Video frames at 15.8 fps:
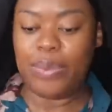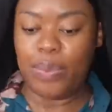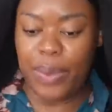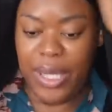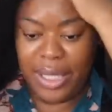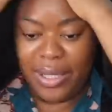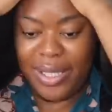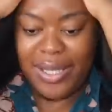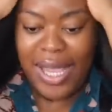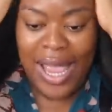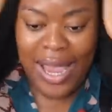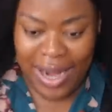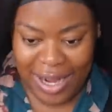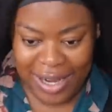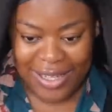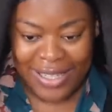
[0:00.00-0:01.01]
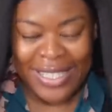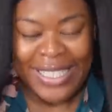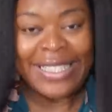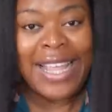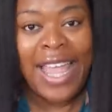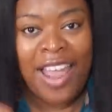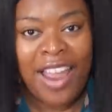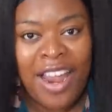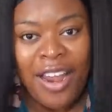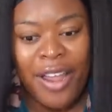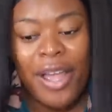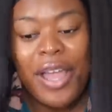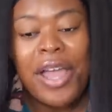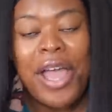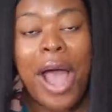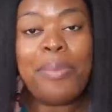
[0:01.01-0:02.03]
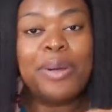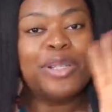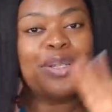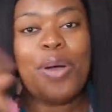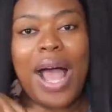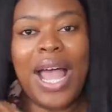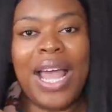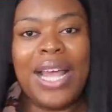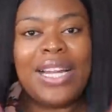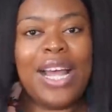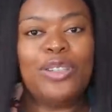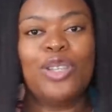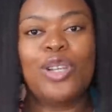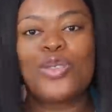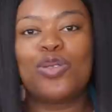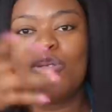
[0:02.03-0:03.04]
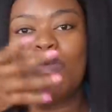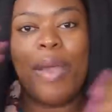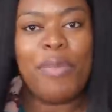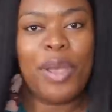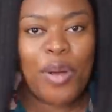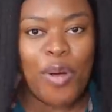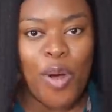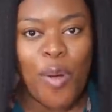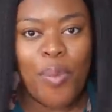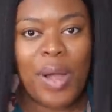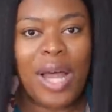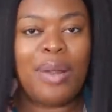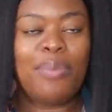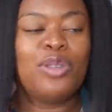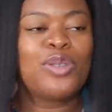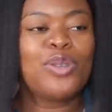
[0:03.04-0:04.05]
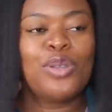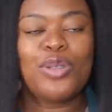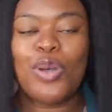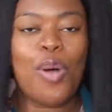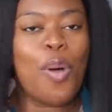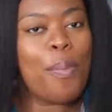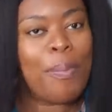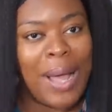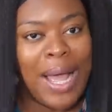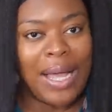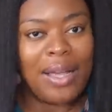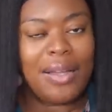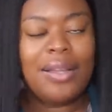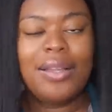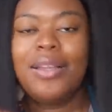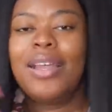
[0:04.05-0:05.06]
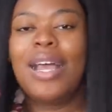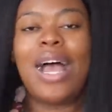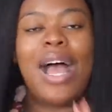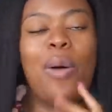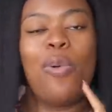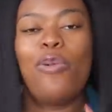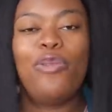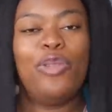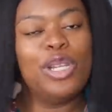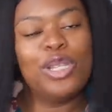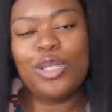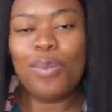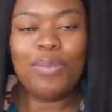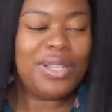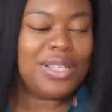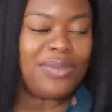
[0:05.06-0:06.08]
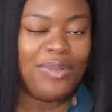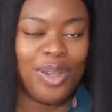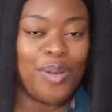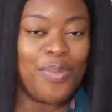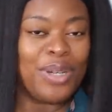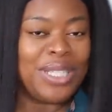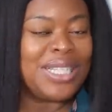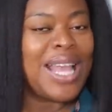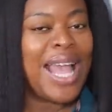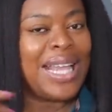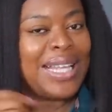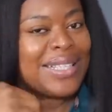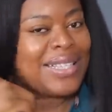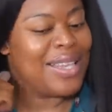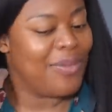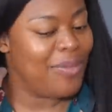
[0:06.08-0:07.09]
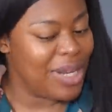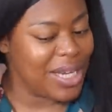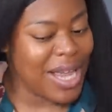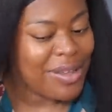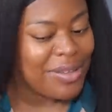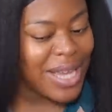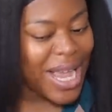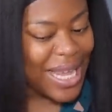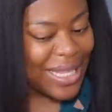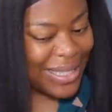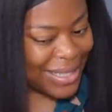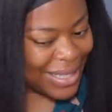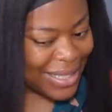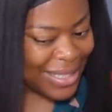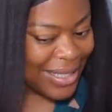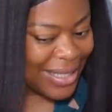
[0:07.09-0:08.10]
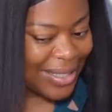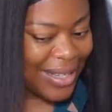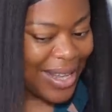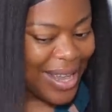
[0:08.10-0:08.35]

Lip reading: the way, this hair, I'm going to go ahead and just do my makeup, and I'm just going to come back and we'll finish up this video. But this hair is giving. Can you guys see this?